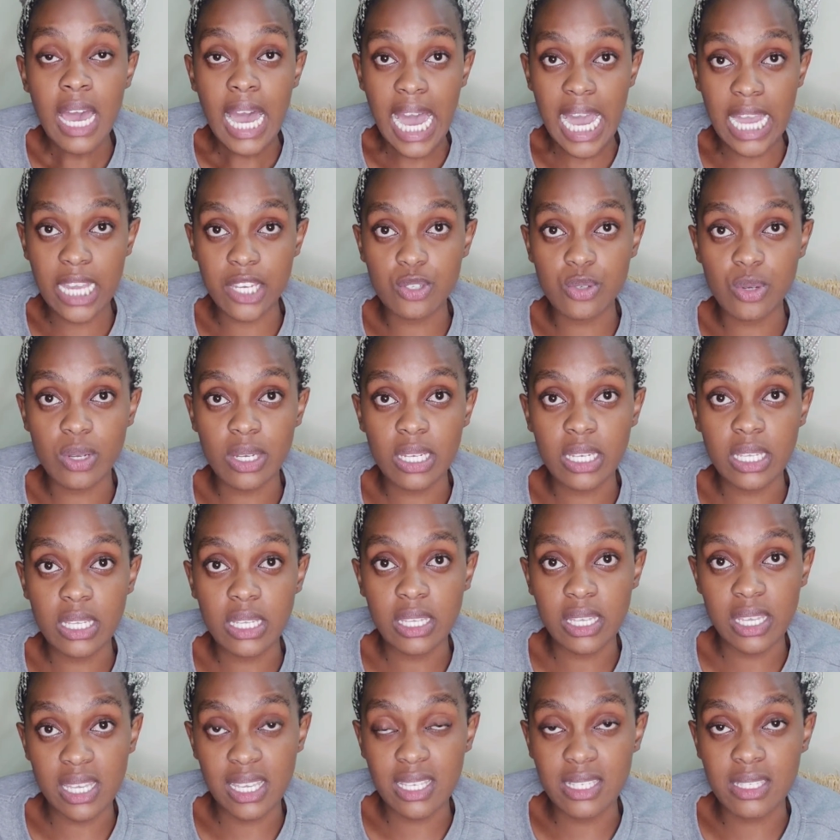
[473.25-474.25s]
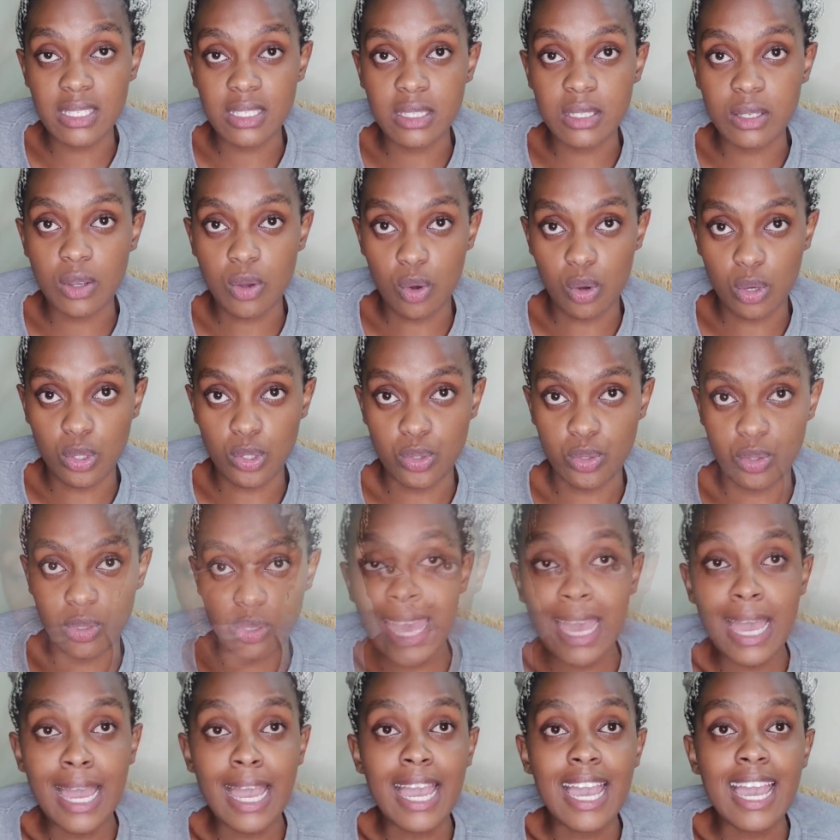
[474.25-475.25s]
actually is cotton
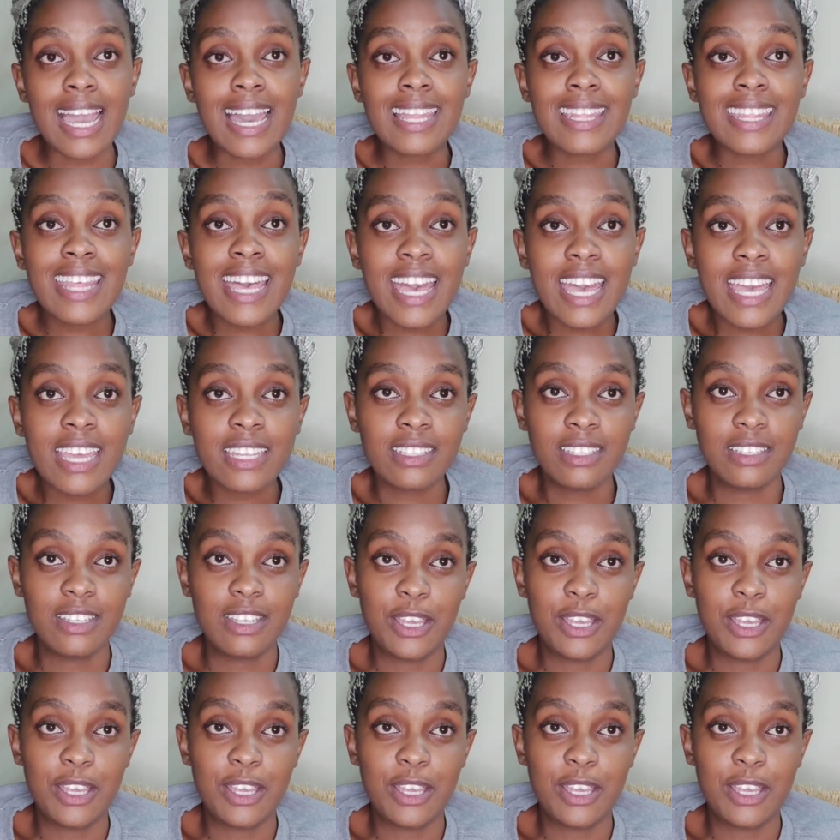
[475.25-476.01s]
and then